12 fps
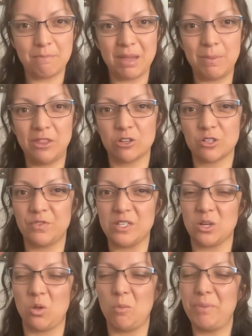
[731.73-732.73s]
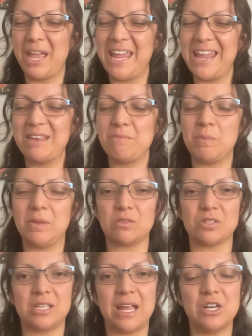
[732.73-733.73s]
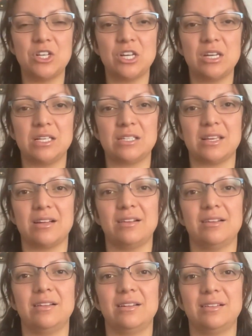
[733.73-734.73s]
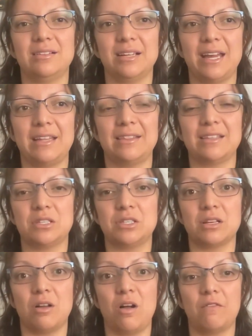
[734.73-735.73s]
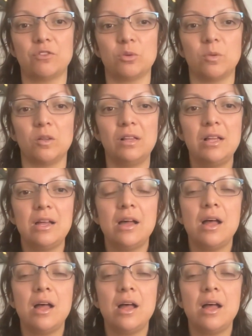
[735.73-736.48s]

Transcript: And maybe there's physical pain, maybe there's tension, and it's like, okay, this is uncomfortable.